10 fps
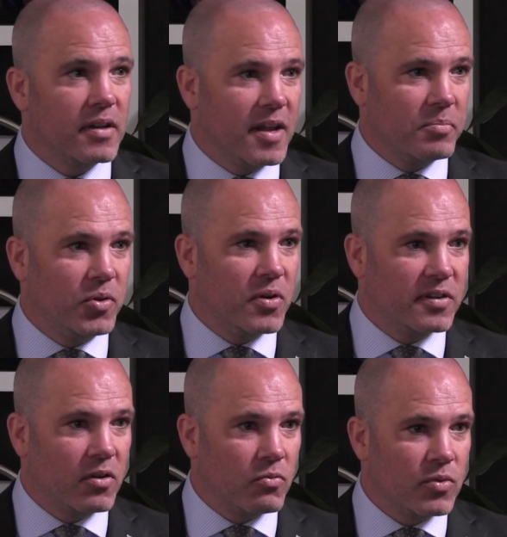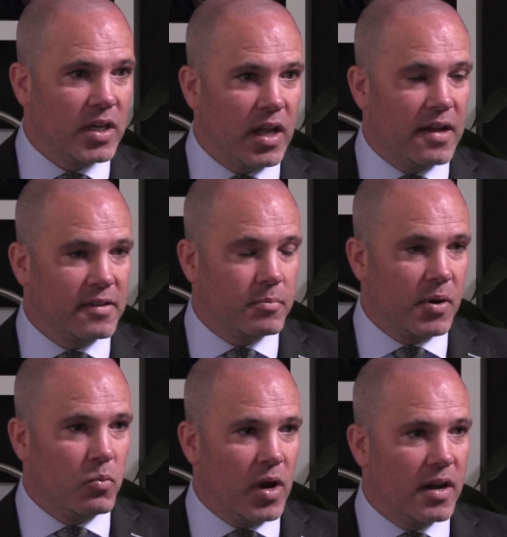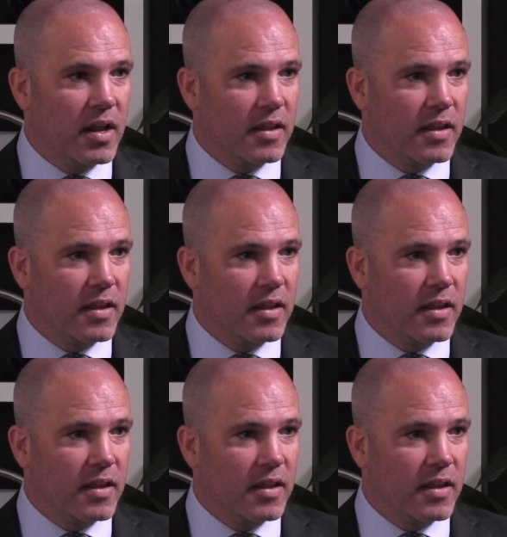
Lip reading: employers don't realize it, but when